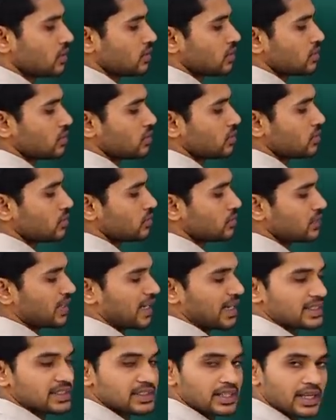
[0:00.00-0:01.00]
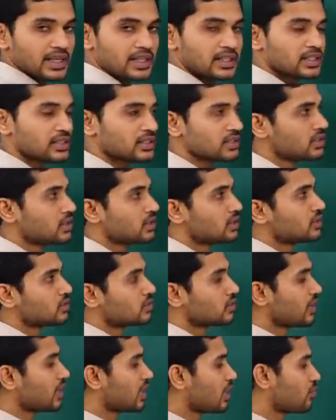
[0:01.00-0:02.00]
So, that is the idea
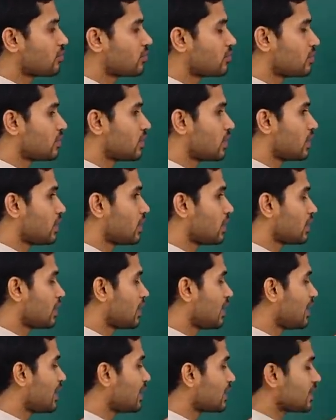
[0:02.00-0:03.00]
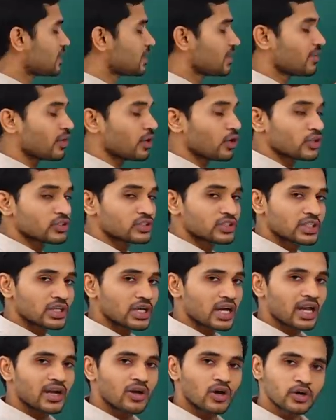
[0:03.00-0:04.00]
so, when I am relating the velocity
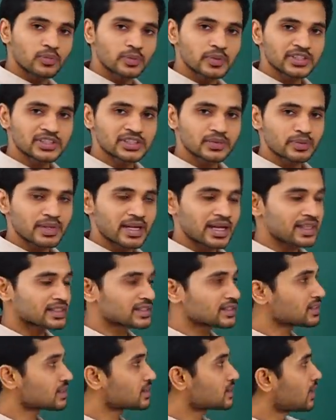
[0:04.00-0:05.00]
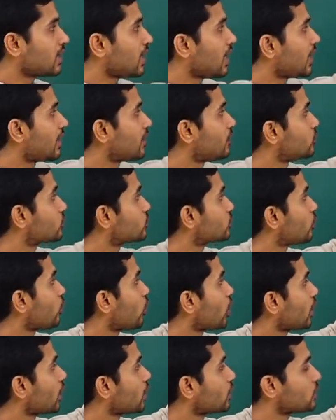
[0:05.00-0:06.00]
along principal axis, I will use
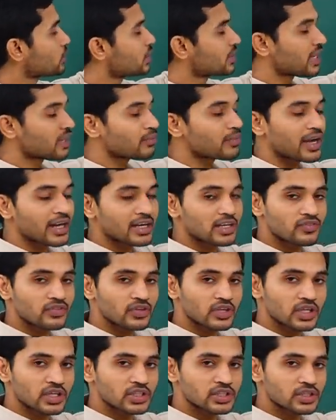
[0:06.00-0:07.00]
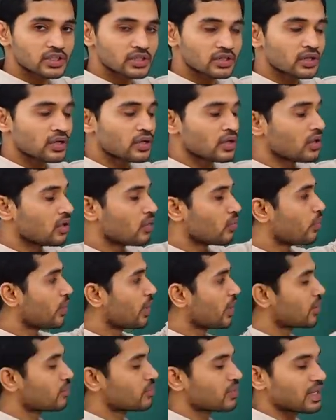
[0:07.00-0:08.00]
longitudinal magnification.
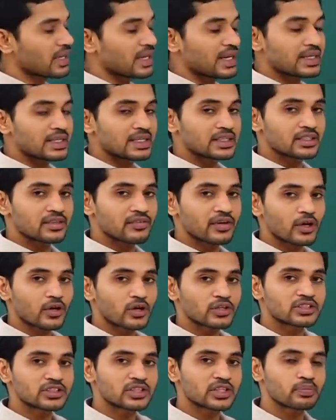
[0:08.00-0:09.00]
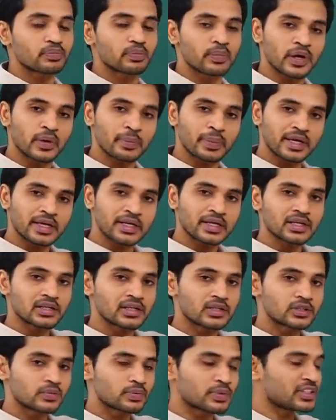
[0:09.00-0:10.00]
When I am relating the velocity
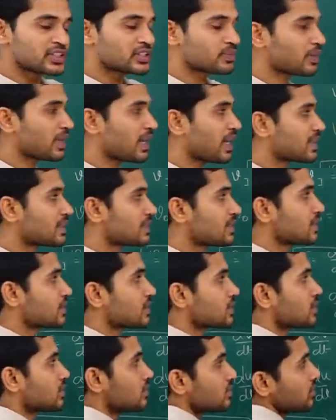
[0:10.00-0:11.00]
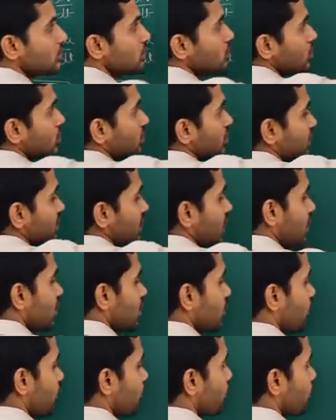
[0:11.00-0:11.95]
perpendicular to principal axis, you know this right.